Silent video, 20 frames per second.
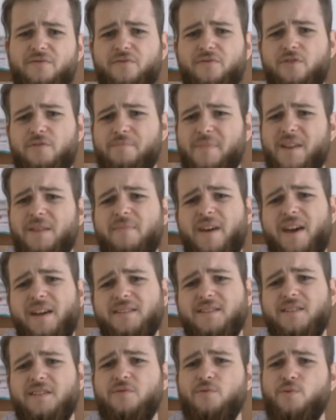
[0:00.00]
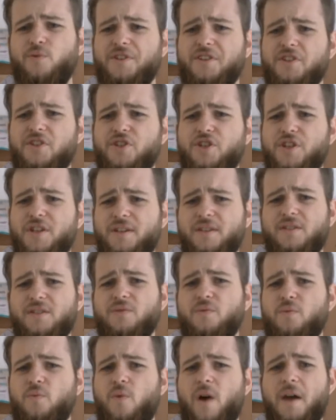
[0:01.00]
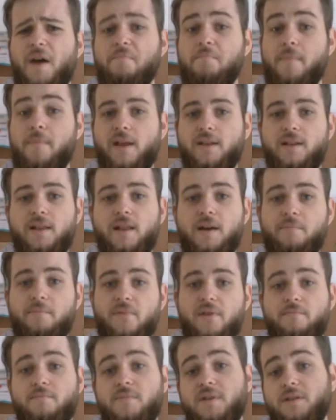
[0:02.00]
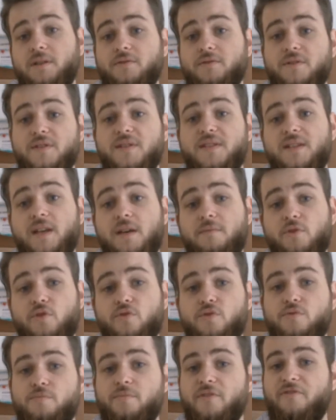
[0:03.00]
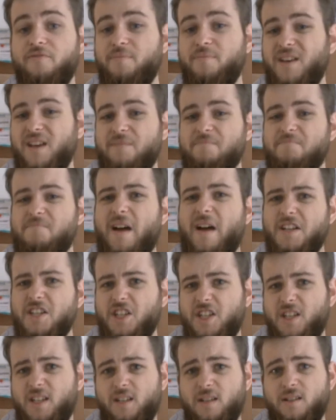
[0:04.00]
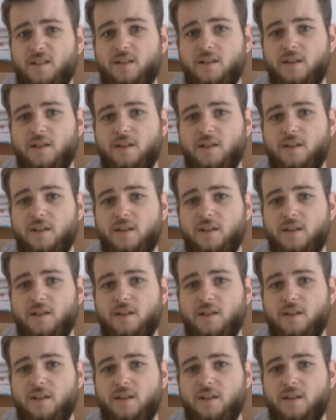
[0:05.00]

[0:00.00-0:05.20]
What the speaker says: for min-maxing, which is why many lump them into the same group of being a munchkin.